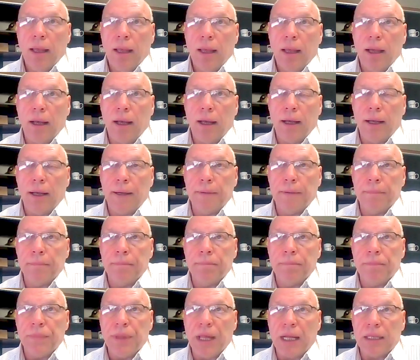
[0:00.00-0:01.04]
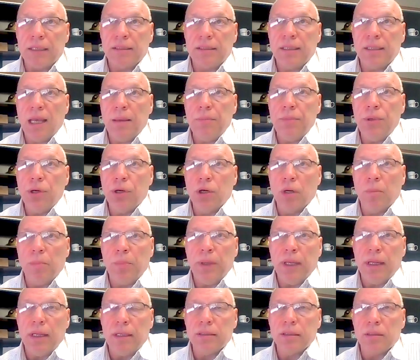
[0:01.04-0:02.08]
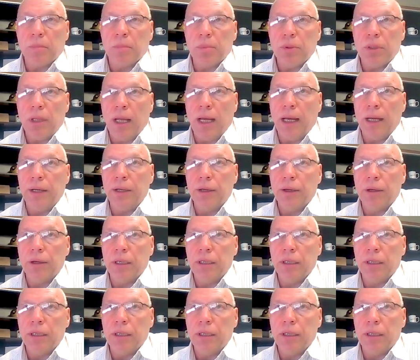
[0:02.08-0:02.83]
That same European supplier,